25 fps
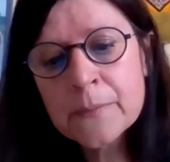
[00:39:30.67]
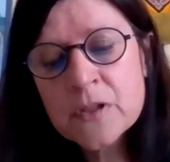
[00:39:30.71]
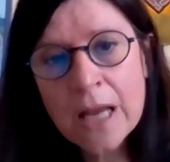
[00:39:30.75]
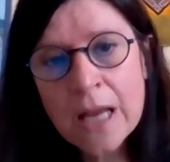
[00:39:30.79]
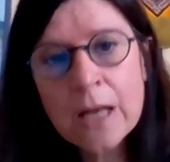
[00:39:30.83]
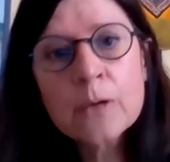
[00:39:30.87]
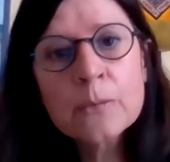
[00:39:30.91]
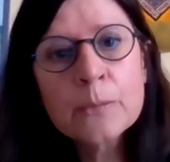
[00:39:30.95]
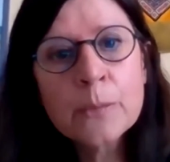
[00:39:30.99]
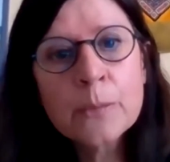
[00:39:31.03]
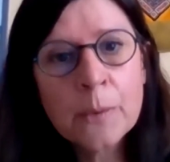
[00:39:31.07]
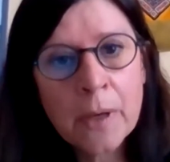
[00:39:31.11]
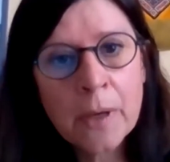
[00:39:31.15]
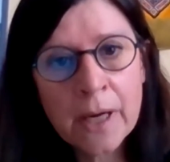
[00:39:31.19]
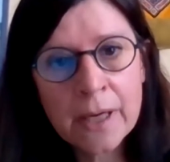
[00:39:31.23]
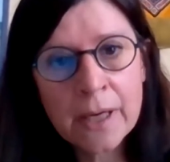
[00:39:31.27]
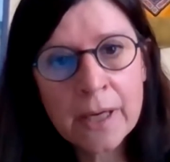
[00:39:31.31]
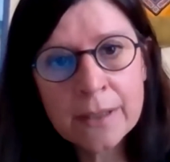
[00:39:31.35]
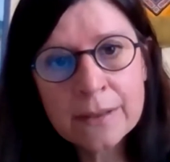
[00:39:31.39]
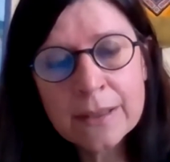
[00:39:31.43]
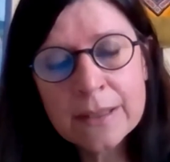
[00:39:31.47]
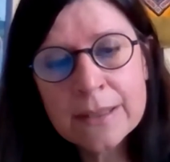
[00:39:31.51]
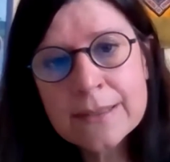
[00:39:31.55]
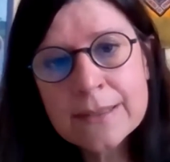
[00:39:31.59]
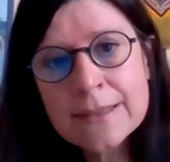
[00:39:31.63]

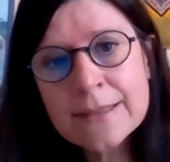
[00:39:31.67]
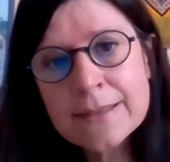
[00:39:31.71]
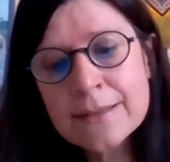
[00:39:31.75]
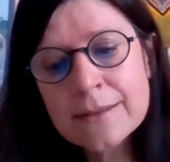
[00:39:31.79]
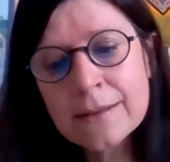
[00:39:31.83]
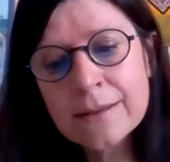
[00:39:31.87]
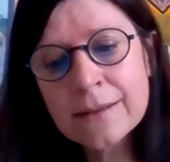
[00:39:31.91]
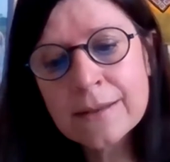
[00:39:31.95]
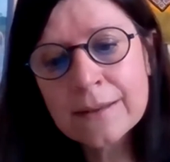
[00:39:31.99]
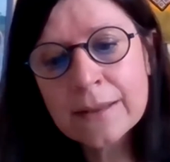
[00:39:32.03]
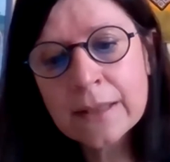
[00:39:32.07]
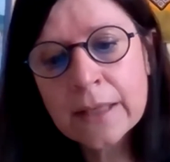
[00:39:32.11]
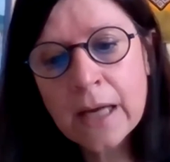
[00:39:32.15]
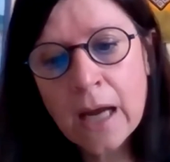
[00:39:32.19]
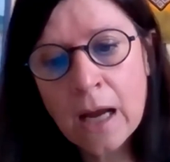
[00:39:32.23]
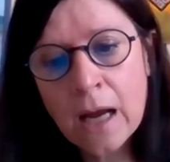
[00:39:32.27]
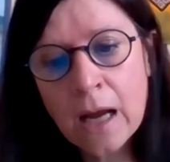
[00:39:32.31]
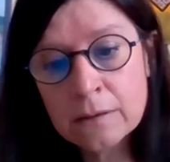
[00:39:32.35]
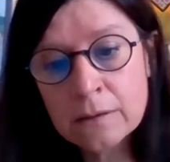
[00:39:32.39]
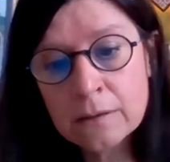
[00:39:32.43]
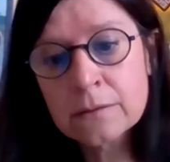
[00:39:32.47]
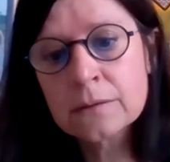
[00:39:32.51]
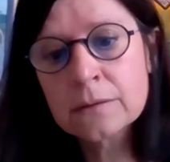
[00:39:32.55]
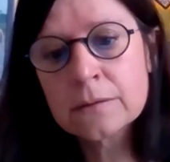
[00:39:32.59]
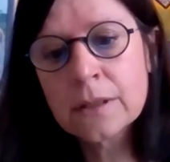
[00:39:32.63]
celebrate his
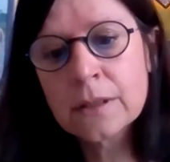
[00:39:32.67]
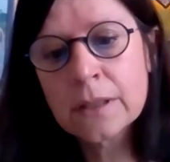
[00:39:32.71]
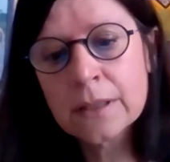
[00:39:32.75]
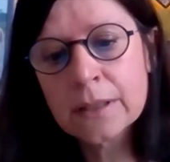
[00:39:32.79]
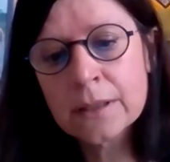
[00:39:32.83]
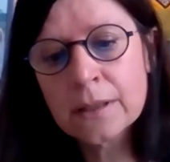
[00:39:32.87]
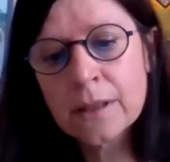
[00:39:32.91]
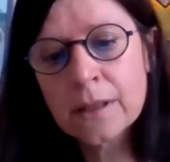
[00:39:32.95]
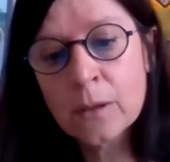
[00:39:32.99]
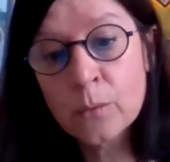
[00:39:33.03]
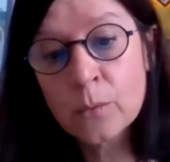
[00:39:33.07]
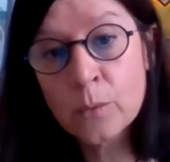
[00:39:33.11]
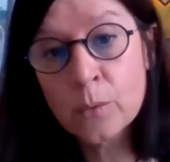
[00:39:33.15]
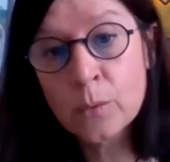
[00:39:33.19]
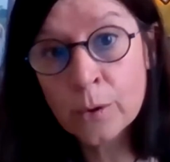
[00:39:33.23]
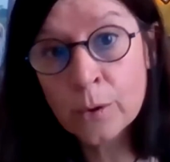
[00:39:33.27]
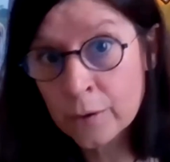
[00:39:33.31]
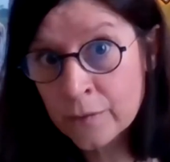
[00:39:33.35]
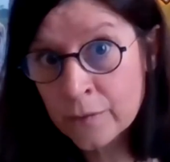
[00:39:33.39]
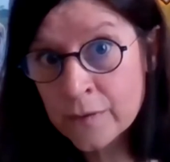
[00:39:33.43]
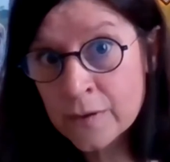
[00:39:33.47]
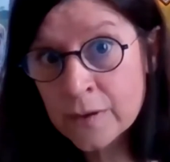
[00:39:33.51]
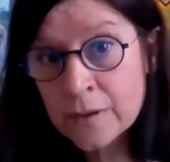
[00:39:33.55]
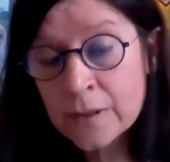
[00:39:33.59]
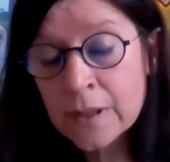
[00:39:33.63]
Cannes
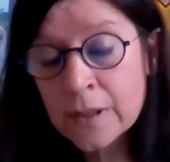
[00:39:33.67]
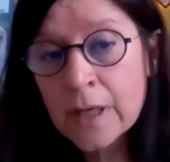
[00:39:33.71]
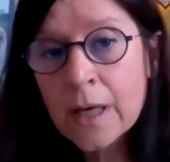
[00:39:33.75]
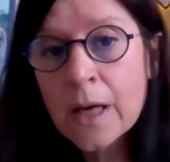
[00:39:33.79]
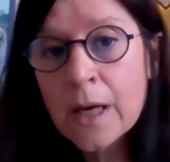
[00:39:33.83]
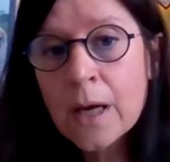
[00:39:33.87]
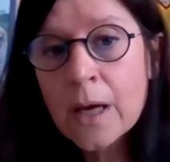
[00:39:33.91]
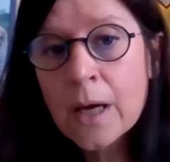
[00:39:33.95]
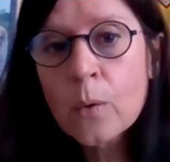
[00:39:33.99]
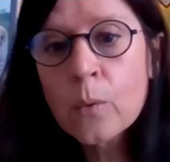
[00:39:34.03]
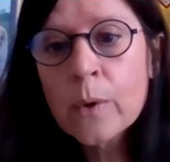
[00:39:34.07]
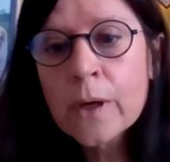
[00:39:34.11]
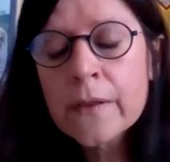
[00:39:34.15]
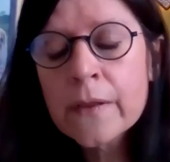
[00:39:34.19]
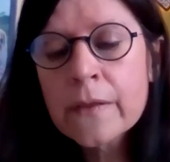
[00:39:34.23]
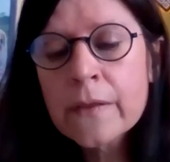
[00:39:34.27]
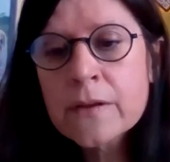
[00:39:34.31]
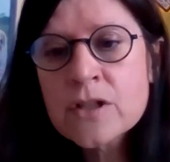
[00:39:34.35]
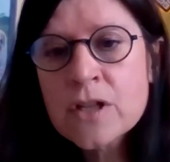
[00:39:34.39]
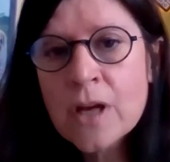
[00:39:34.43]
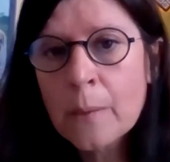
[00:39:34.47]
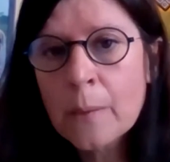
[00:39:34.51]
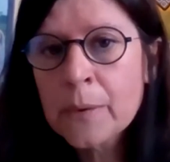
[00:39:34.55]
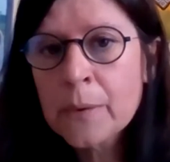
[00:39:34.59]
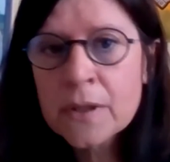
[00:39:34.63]
award with
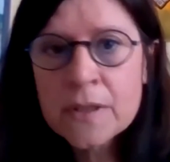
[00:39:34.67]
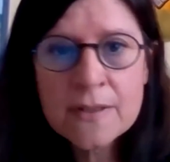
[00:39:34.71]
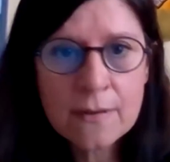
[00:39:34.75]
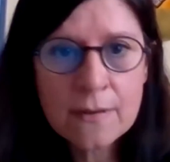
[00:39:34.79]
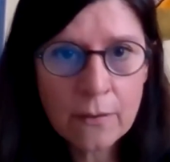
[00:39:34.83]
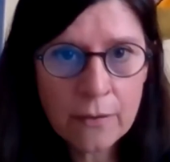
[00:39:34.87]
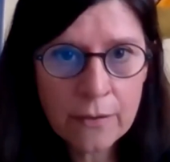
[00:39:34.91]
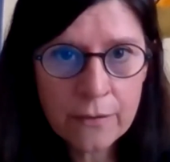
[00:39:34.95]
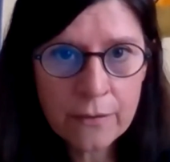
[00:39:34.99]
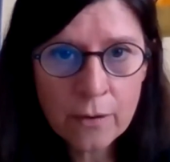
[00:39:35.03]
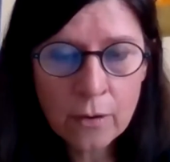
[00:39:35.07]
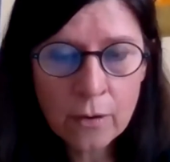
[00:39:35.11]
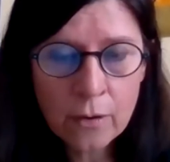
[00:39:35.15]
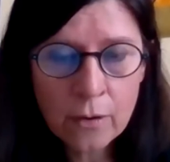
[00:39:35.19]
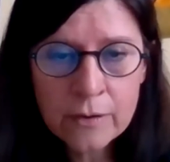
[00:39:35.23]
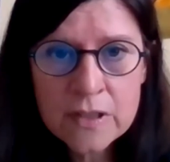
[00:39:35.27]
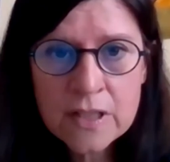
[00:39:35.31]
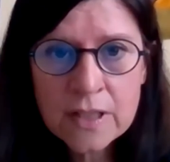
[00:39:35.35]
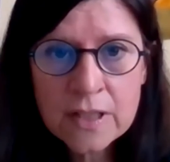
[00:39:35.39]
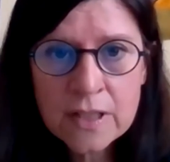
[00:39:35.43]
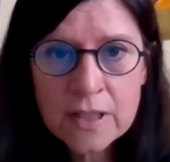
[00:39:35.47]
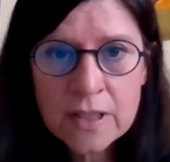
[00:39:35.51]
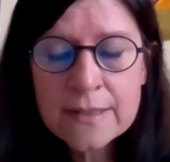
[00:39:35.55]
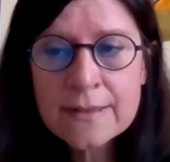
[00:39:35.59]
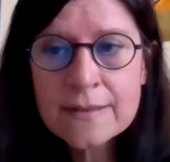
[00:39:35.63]
the Japanese
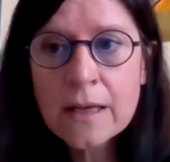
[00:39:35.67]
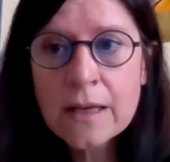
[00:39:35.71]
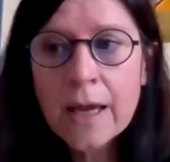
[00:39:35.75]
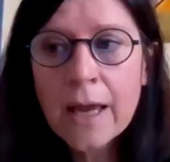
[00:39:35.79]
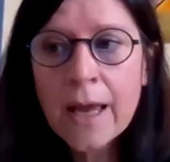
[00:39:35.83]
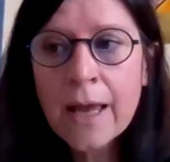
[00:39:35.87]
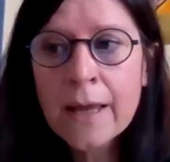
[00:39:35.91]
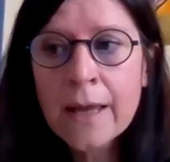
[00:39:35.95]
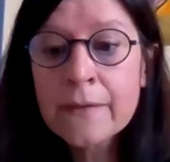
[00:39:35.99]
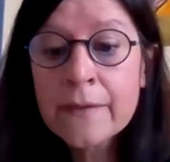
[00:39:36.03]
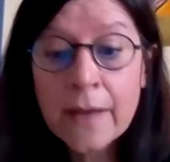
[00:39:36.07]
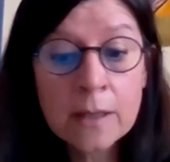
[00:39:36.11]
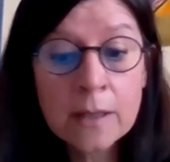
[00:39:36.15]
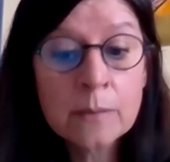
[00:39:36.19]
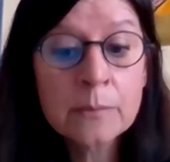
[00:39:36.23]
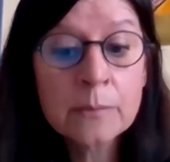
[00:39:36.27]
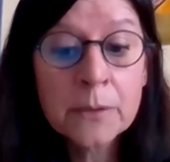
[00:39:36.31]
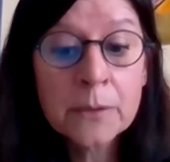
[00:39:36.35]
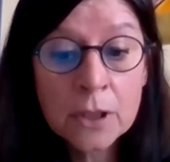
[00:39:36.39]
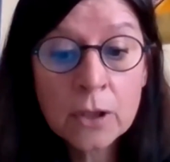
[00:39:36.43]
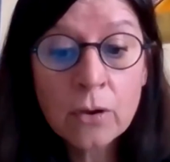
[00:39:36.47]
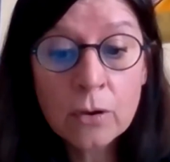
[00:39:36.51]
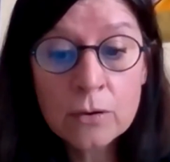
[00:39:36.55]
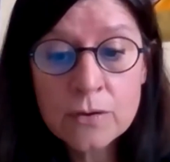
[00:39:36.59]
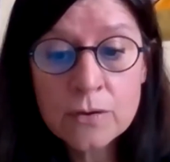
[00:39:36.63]
authorities, and
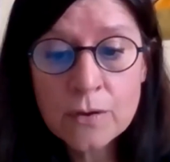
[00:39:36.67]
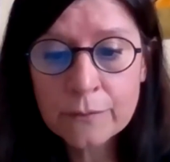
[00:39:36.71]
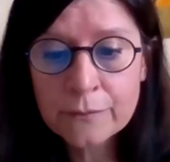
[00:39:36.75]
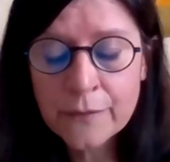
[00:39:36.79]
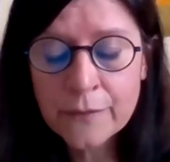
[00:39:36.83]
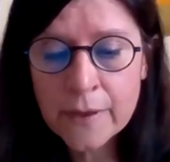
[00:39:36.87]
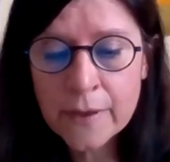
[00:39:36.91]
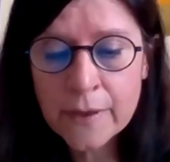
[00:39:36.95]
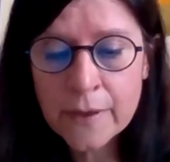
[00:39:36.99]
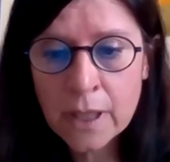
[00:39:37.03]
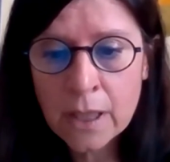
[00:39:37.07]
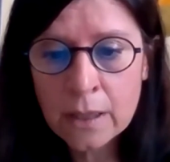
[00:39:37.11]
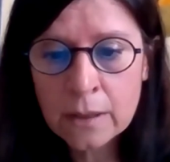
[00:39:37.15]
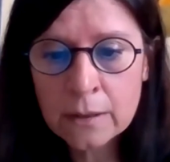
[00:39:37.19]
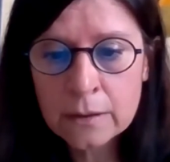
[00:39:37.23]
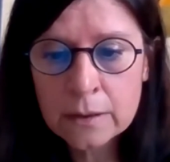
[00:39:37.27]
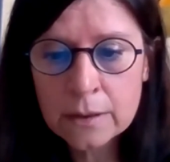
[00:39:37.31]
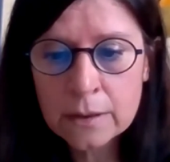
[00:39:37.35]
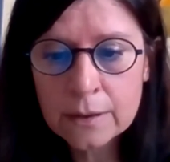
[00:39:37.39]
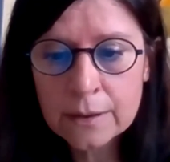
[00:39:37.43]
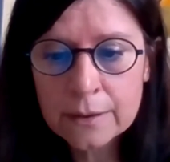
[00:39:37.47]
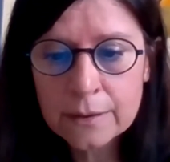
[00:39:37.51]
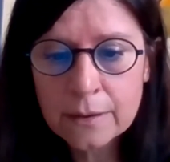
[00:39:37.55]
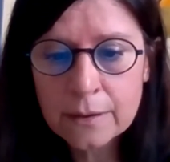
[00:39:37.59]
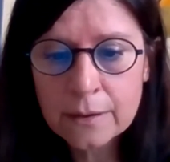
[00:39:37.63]
then because of
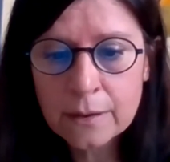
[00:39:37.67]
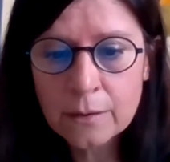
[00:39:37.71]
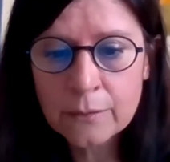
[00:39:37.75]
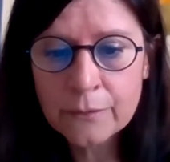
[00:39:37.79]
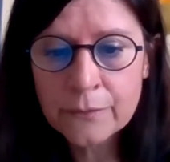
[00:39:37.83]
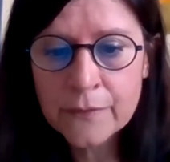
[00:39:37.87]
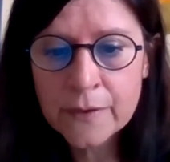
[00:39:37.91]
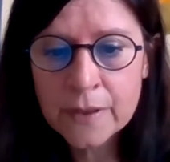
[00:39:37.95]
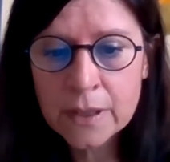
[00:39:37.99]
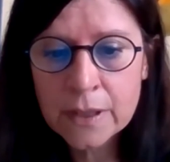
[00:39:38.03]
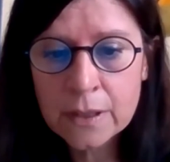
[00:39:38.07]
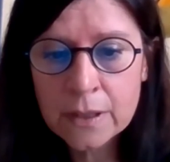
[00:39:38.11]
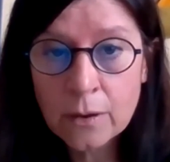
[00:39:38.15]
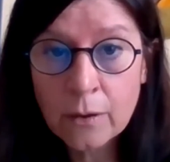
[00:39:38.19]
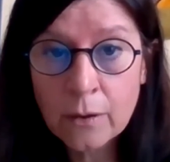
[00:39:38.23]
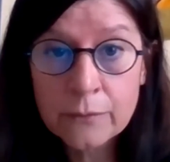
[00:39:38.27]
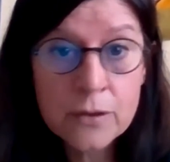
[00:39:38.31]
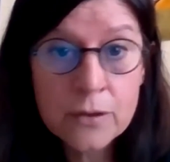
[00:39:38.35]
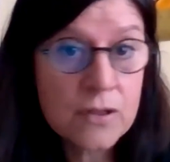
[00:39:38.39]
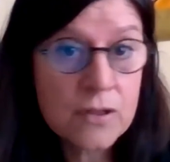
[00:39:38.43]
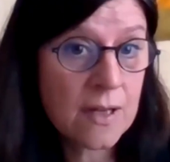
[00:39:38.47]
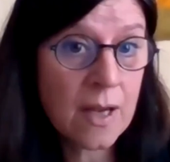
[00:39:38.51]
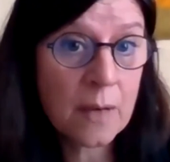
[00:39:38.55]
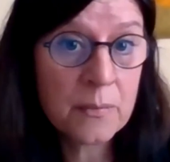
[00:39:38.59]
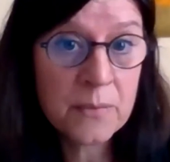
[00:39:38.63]
the
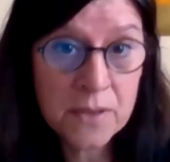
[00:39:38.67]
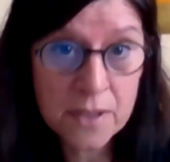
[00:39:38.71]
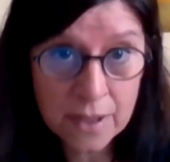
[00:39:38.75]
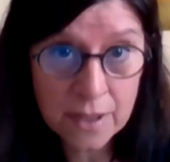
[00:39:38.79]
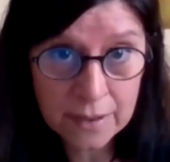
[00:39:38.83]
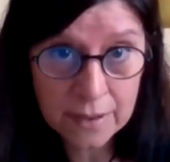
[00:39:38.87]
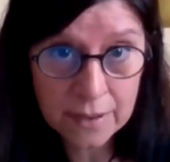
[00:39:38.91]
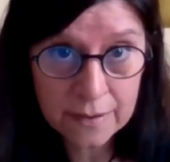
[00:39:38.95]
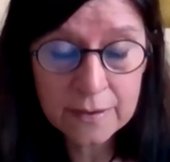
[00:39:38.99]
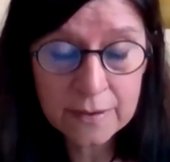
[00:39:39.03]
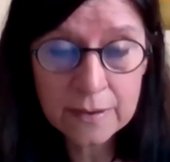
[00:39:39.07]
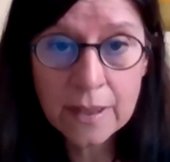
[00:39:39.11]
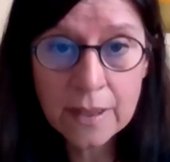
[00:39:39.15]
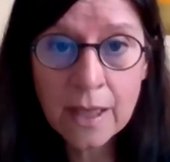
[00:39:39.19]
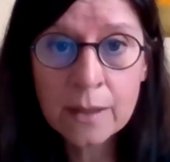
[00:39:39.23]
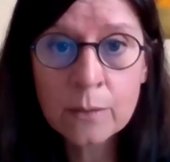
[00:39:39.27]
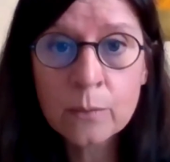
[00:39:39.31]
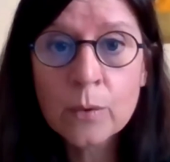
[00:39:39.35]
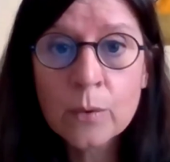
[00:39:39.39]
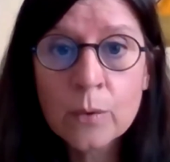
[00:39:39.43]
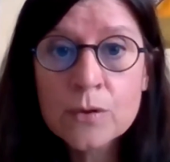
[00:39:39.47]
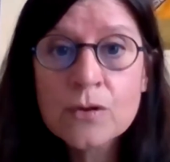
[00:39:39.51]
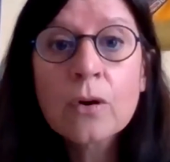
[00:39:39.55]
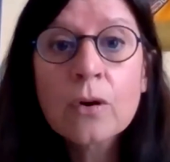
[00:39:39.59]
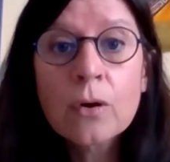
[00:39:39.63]
subject,
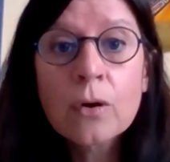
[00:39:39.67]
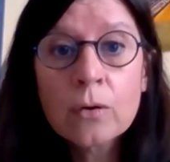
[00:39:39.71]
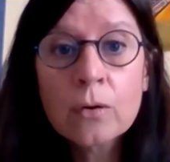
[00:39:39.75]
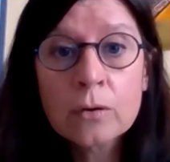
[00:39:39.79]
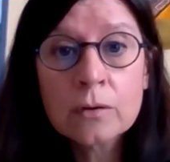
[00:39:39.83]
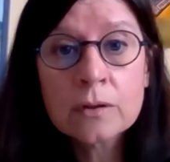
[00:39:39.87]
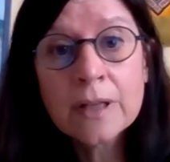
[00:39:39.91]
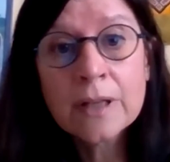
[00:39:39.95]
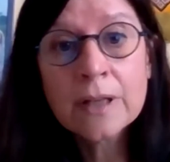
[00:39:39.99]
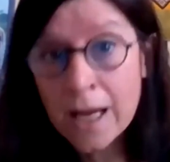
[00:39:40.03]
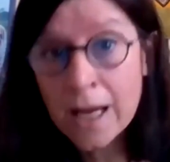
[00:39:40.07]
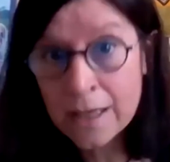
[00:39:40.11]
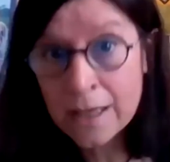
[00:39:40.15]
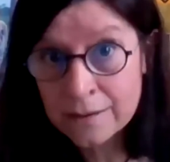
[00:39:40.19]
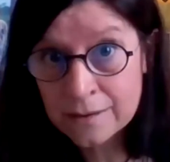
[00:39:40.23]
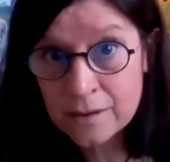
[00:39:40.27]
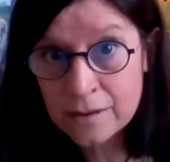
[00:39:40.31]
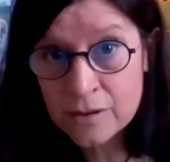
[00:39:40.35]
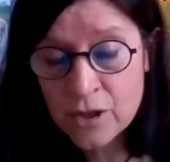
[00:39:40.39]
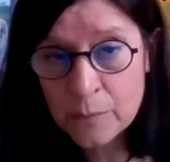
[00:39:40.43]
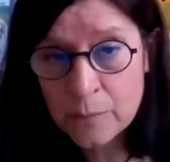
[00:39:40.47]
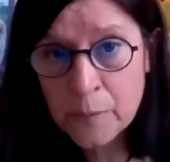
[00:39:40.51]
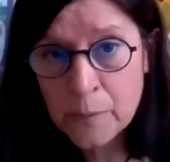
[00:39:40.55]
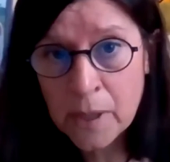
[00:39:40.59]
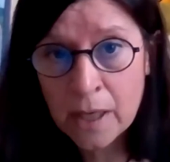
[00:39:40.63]
and was called
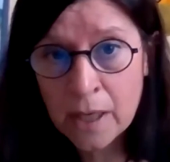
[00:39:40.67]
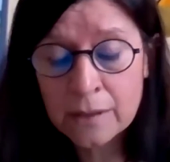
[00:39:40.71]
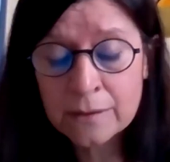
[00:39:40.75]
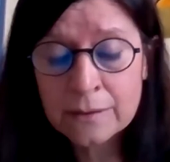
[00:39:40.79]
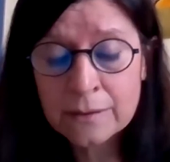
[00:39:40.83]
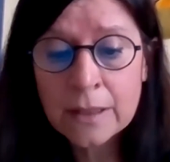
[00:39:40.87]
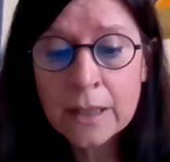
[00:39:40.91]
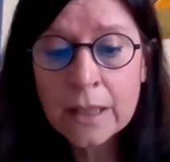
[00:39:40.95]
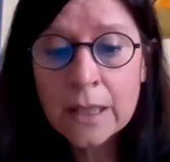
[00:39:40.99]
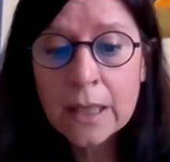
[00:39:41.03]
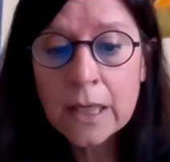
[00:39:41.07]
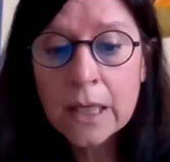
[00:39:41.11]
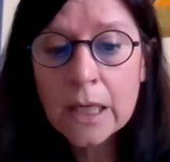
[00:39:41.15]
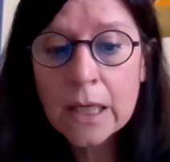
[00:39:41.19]
anti-Japan.